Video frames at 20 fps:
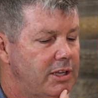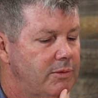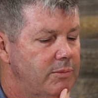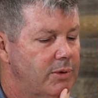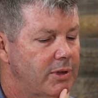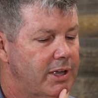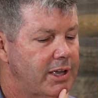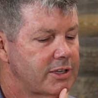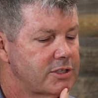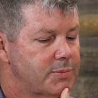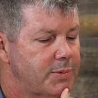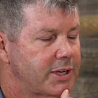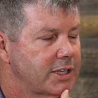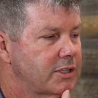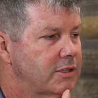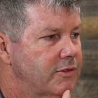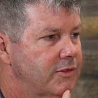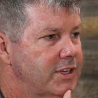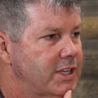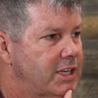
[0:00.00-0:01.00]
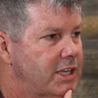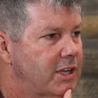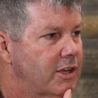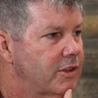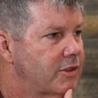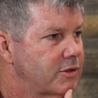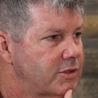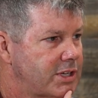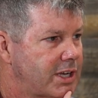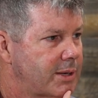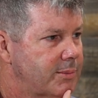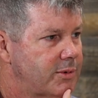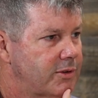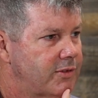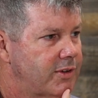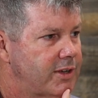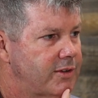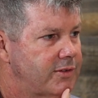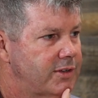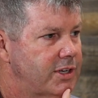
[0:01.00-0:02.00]
aspect of any other type of
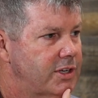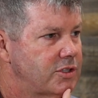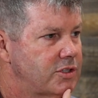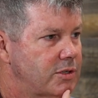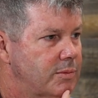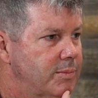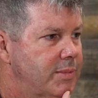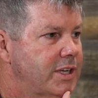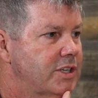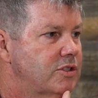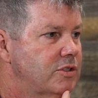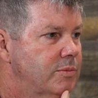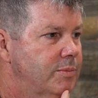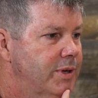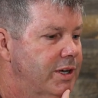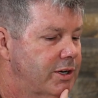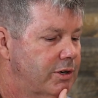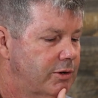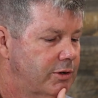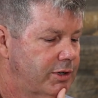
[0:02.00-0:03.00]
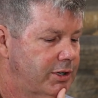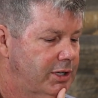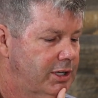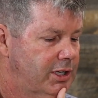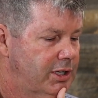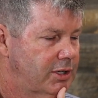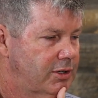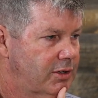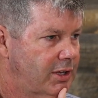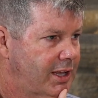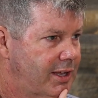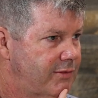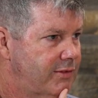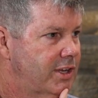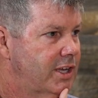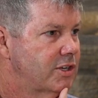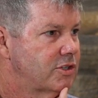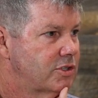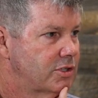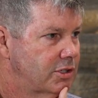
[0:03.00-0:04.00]
aviation makes you better in
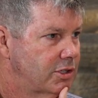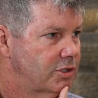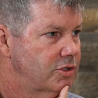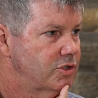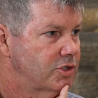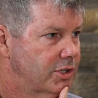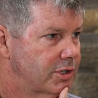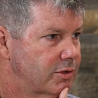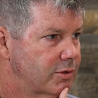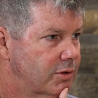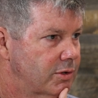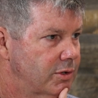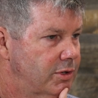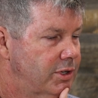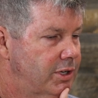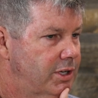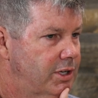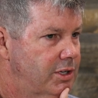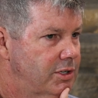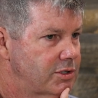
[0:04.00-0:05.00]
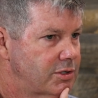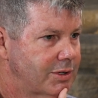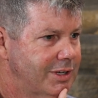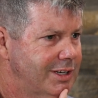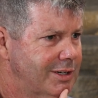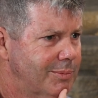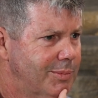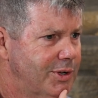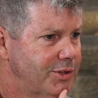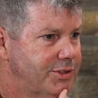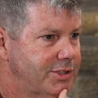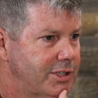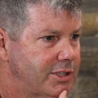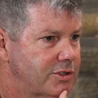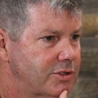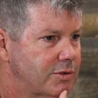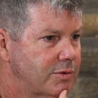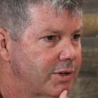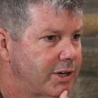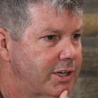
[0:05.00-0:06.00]
aviation in general. So getting a
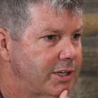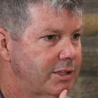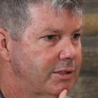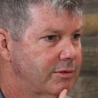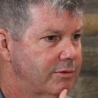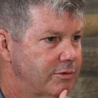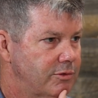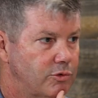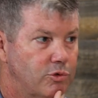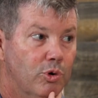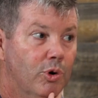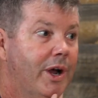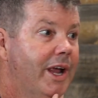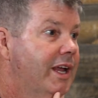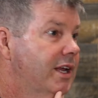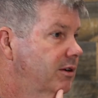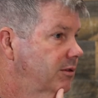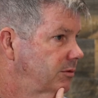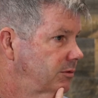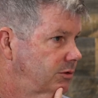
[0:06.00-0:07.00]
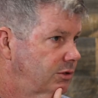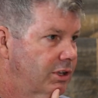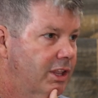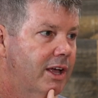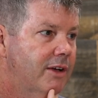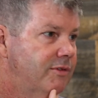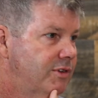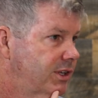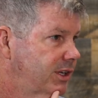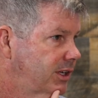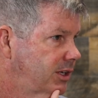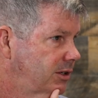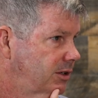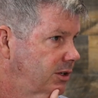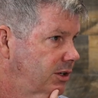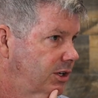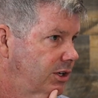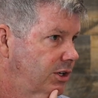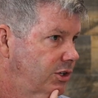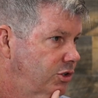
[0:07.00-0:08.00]
multi-engine rating, great, lovely.
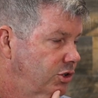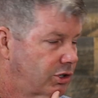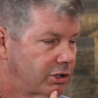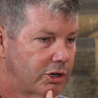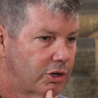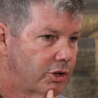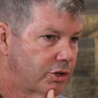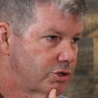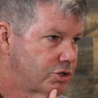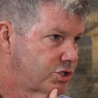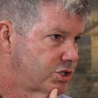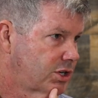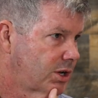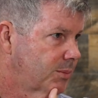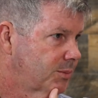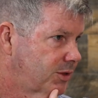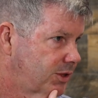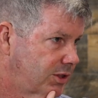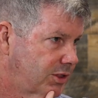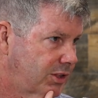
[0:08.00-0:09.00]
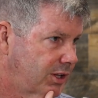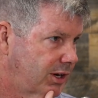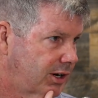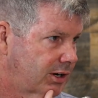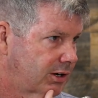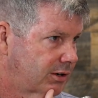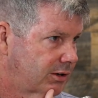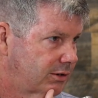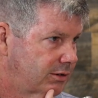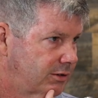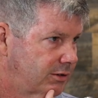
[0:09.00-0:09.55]
You're going to learn something there